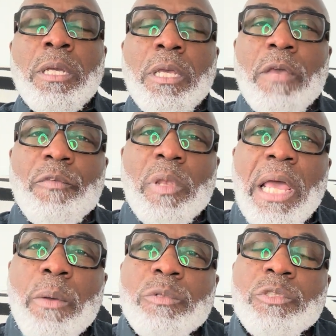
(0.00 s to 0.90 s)
If you
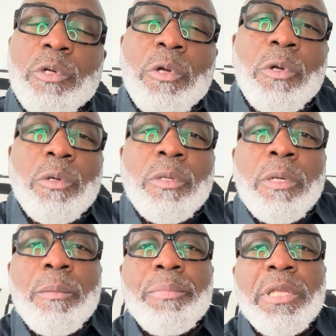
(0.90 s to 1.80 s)
like what you heard,
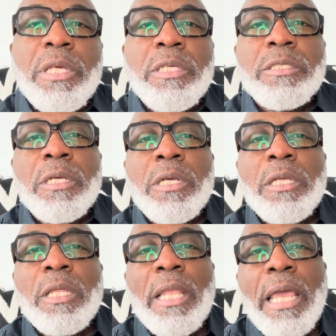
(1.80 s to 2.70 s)
please
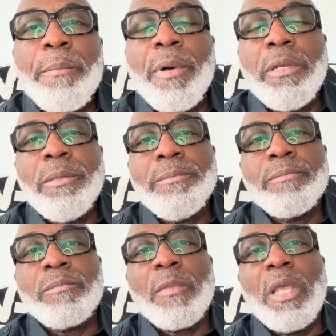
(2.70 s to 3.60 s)
hit the like button.
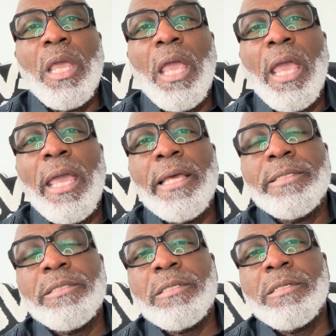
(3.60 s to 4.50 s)

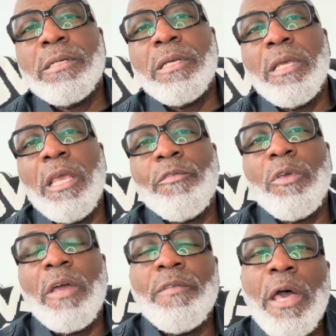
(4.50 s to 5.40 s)
And if
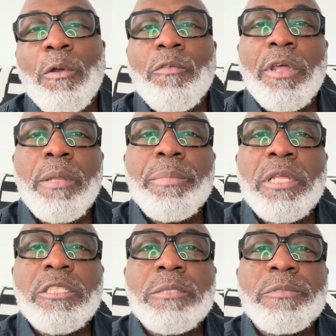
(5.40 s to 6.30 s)
you have not already,
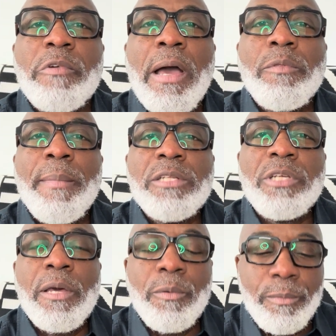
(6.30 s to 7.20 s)
please subscribe to my
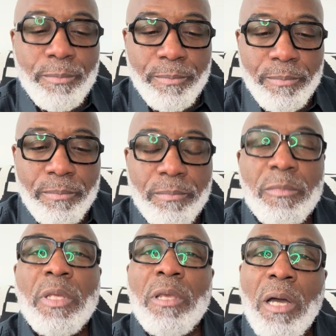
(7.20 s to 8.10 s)
channel.
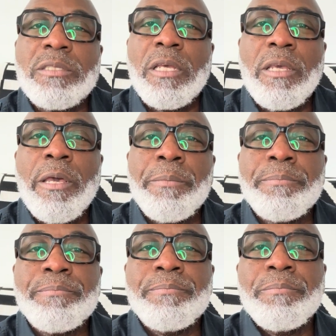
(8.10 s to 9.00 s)
Y'all take care.
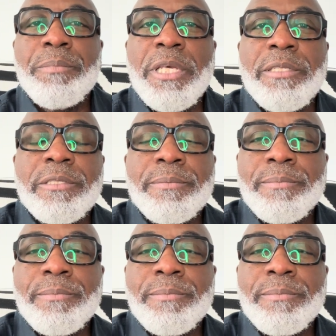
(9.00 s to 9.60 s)
Peace.